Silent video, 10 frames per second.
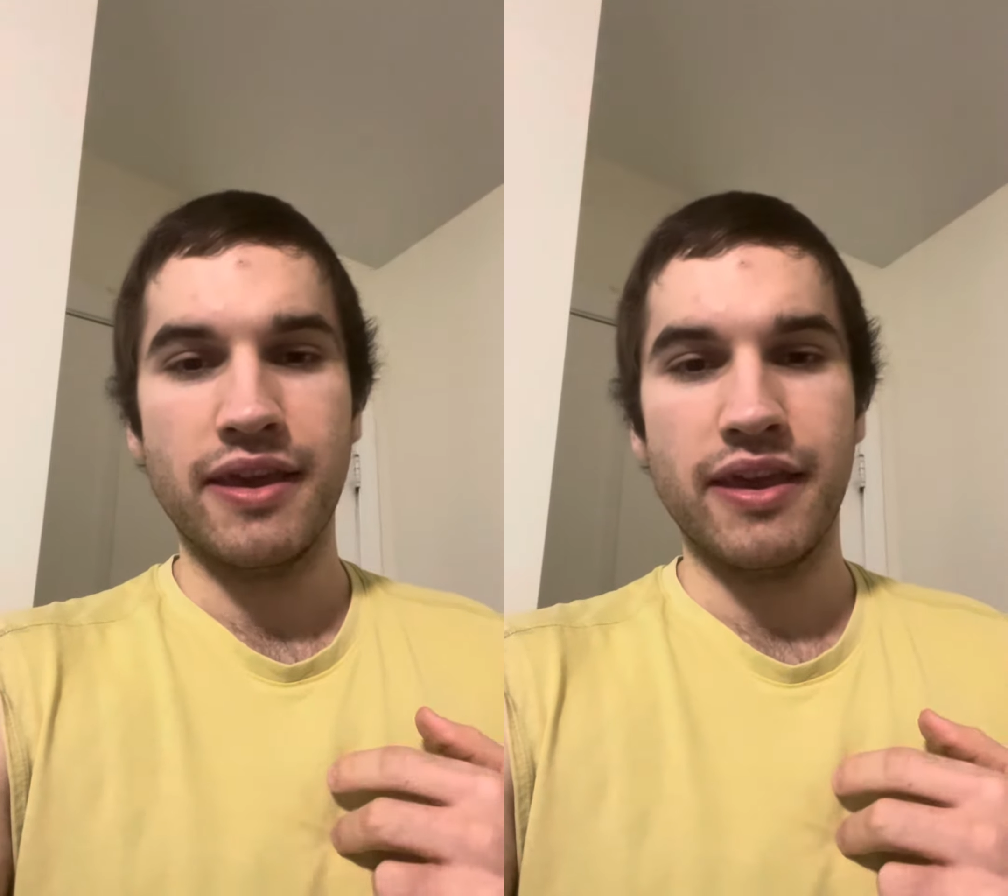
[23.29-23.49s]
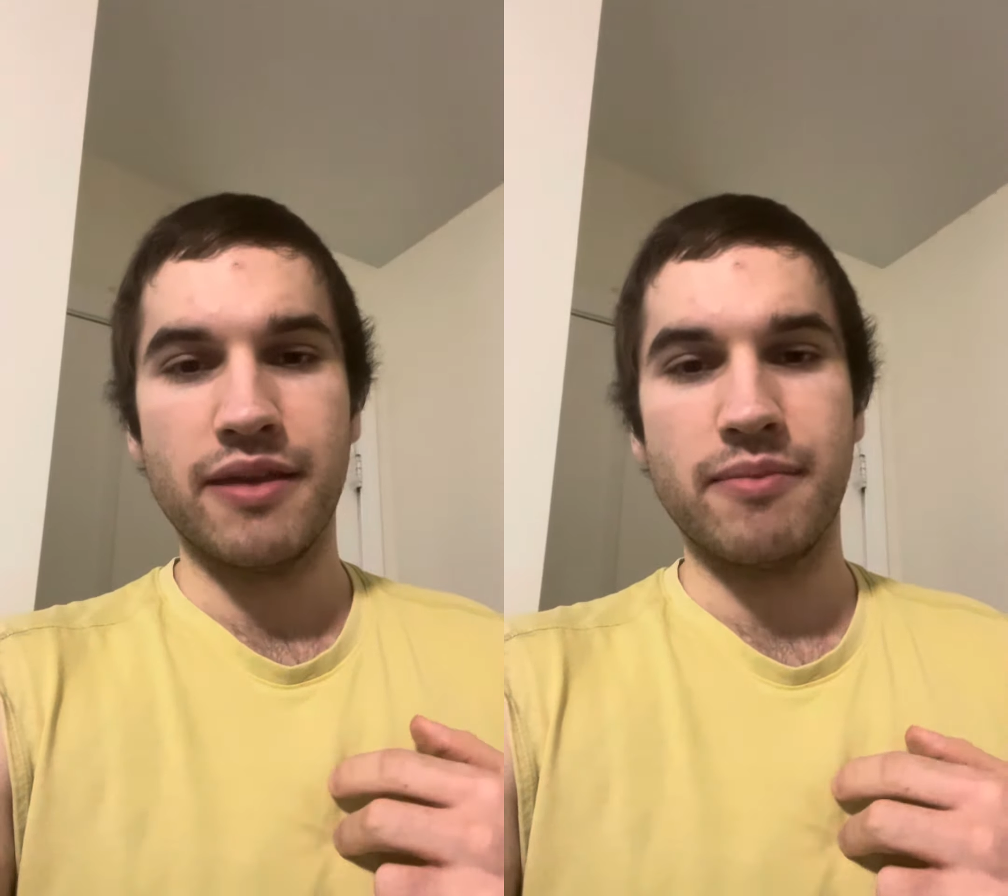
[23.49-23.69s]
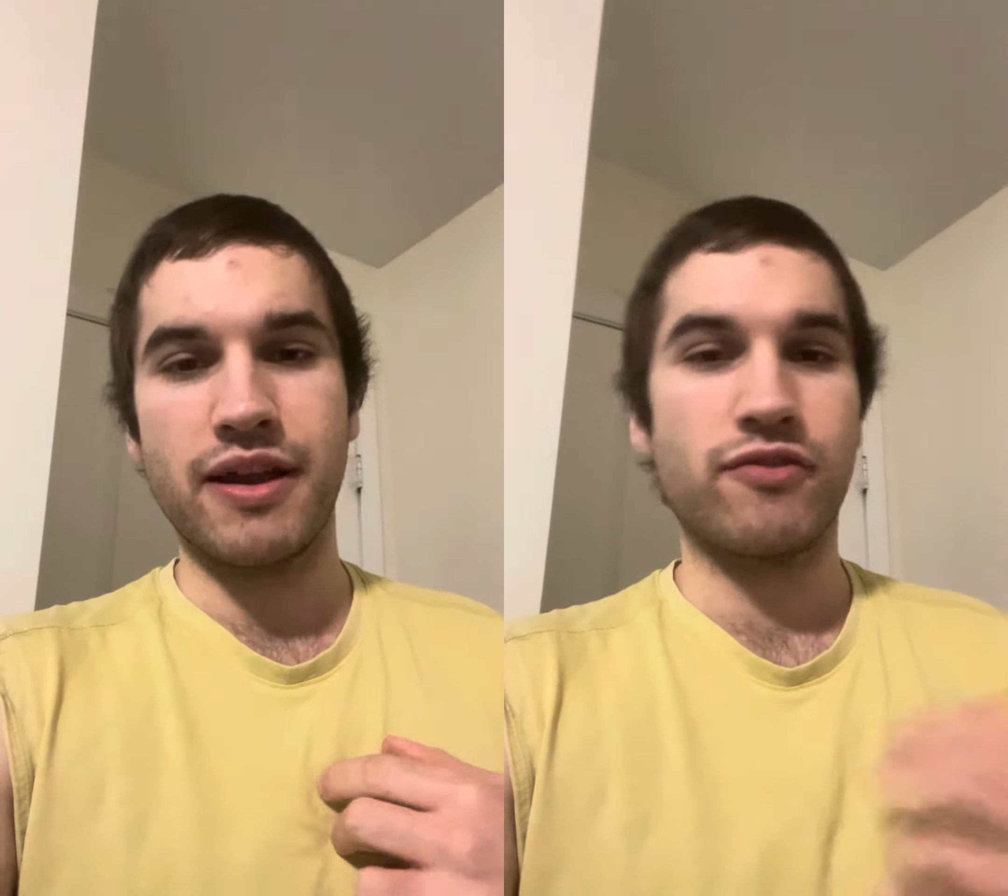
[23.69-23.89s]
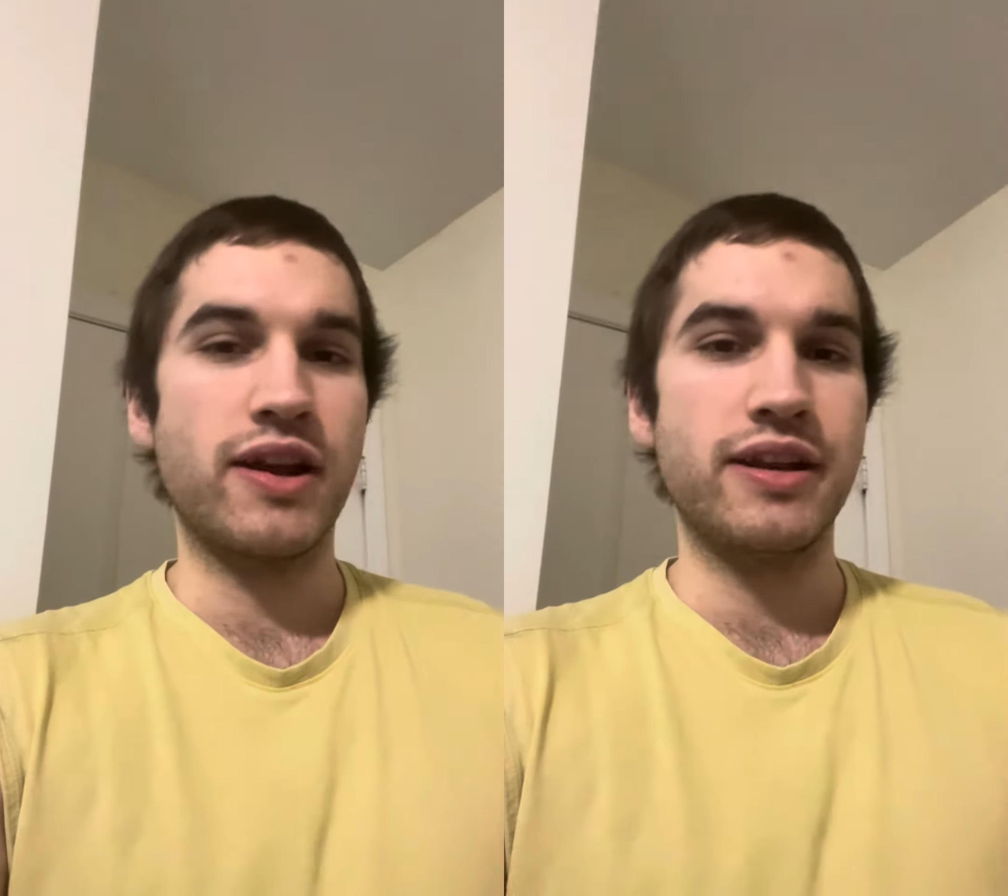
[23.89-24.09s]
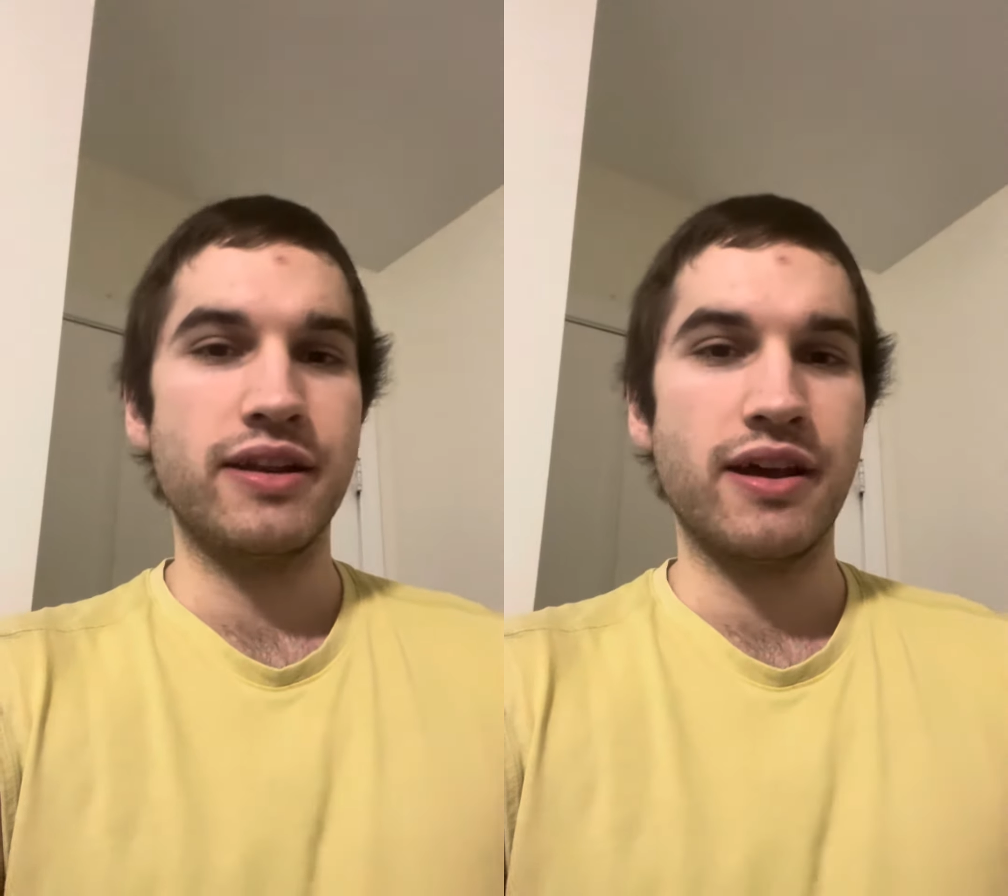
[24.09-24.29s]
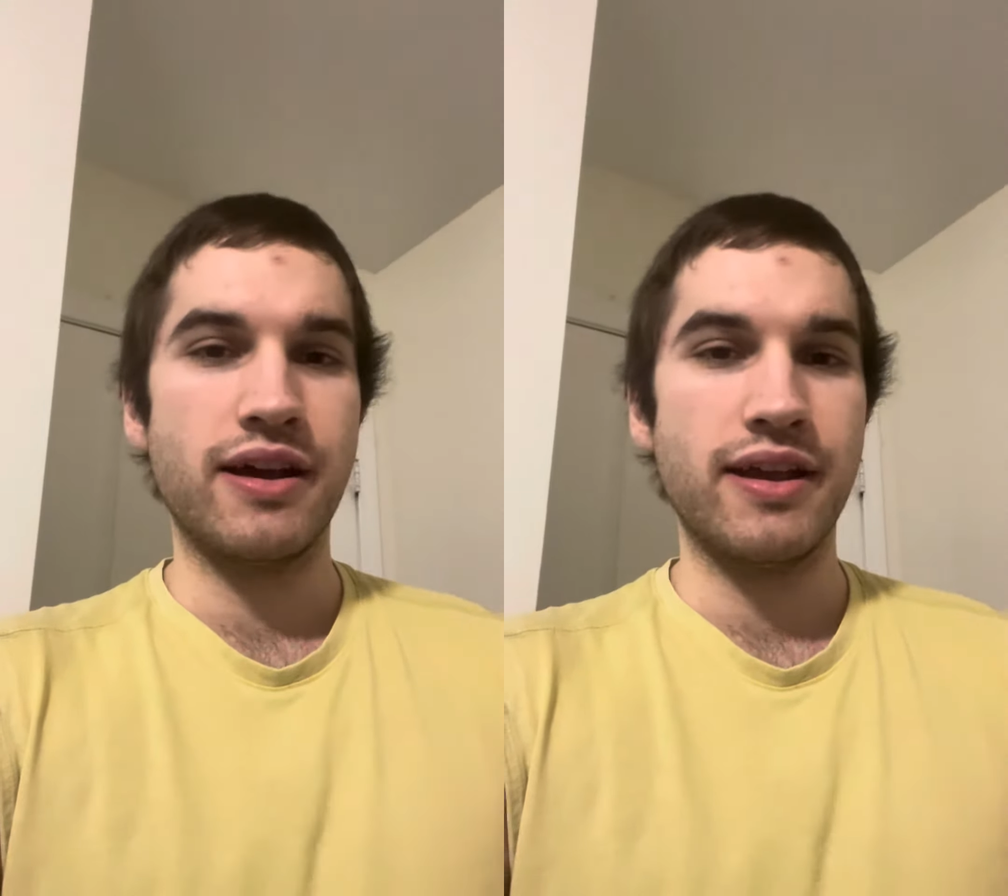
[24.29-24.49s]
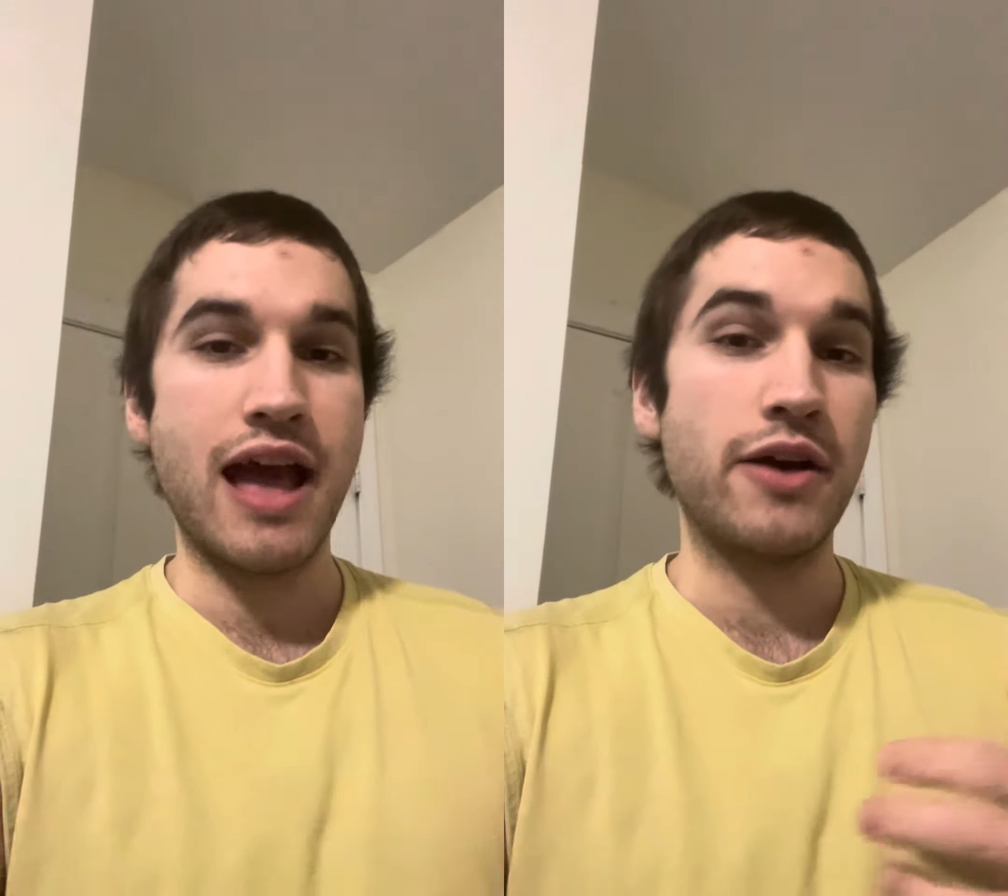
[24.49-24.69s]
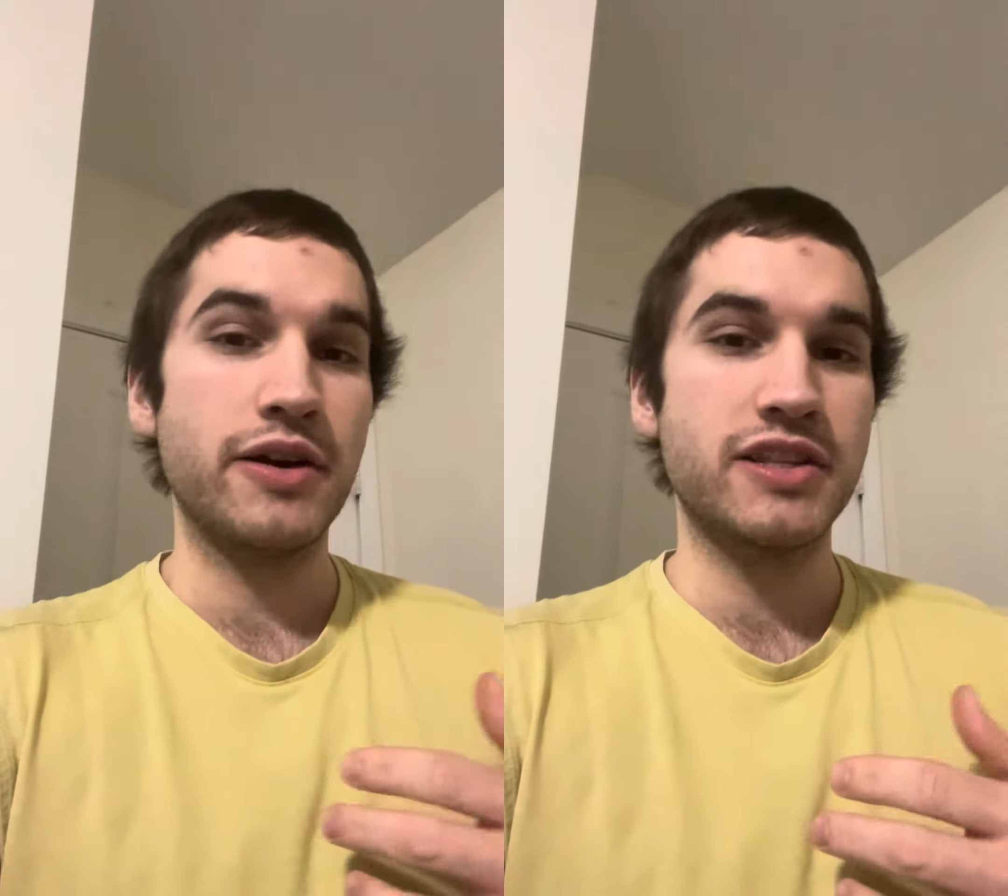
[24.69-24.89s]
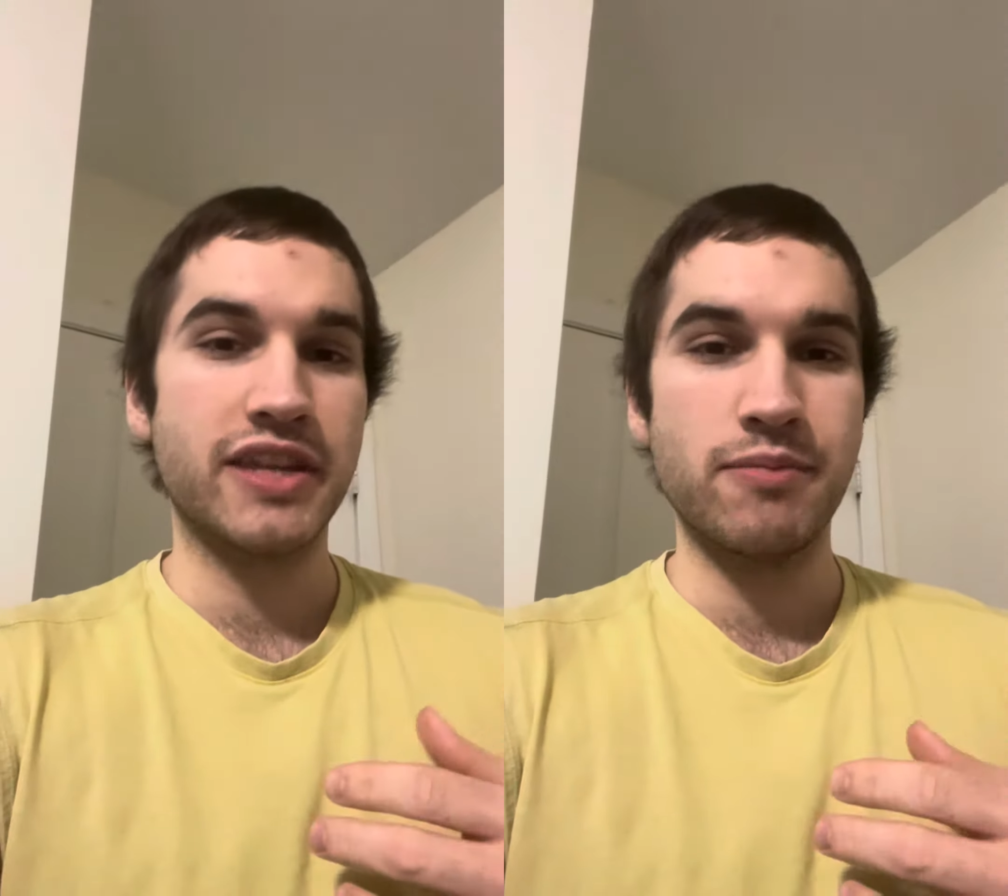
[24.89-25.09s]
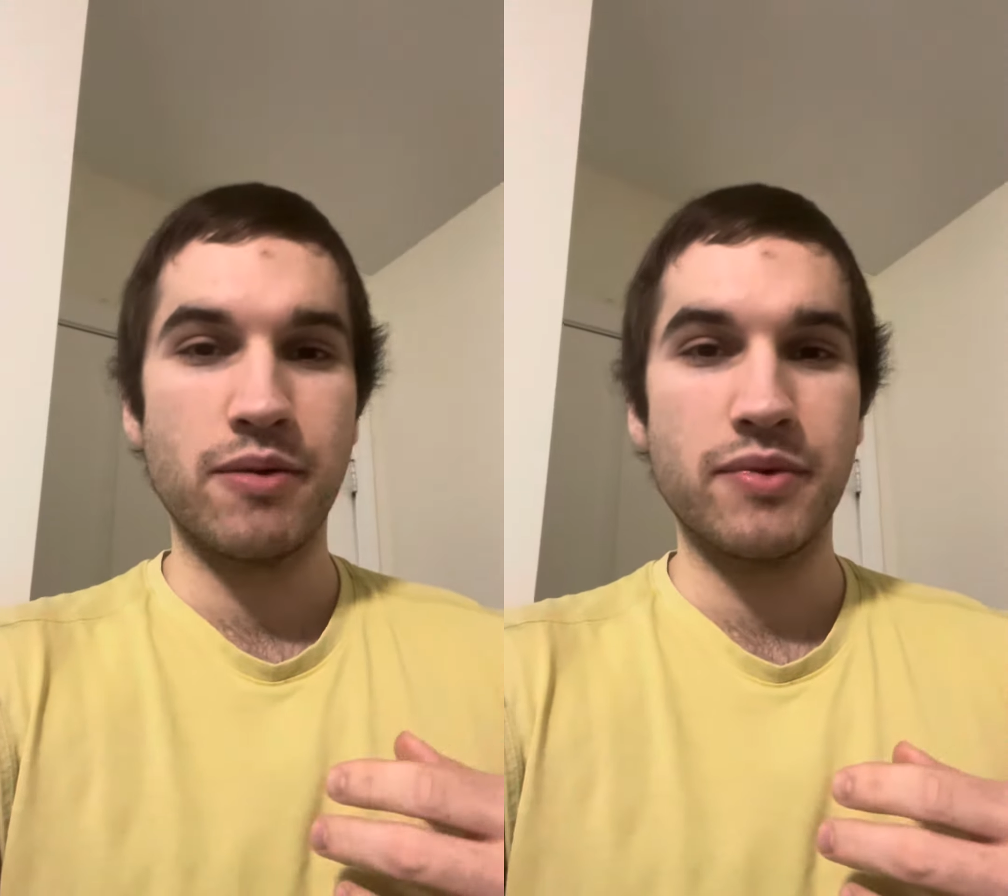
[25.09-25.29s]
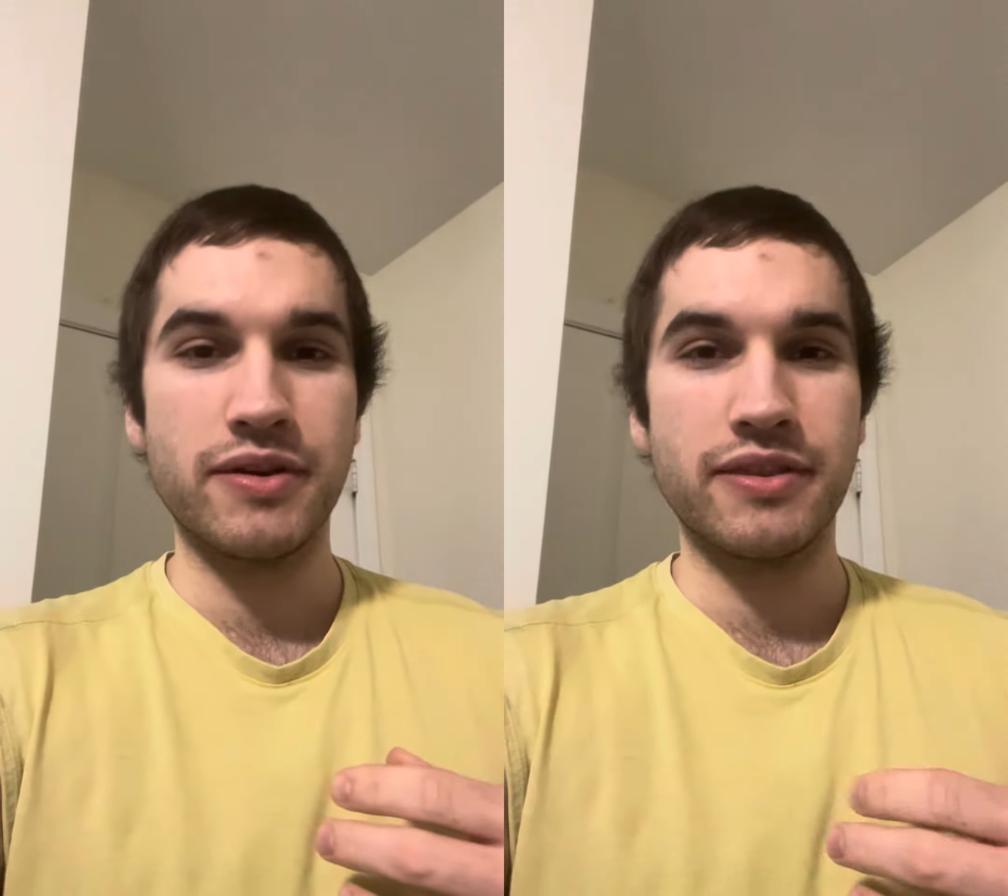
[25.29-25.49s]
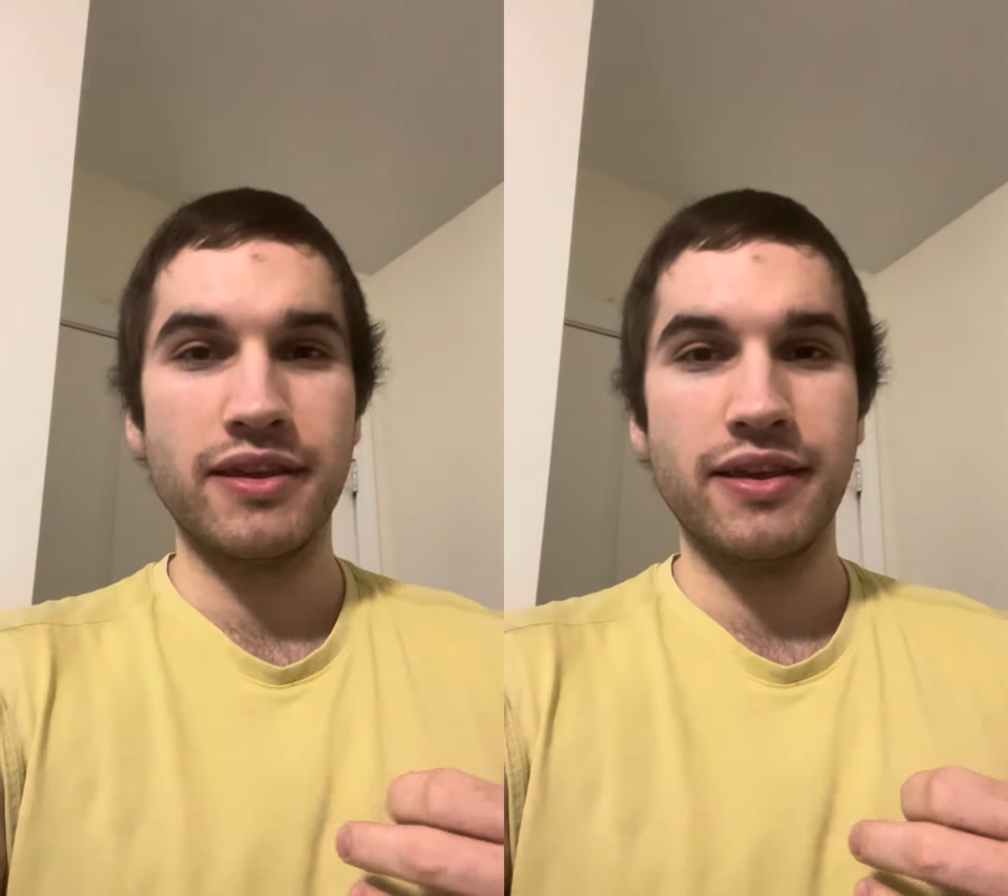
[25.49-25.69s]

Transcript: and my friend uh, Alex came up with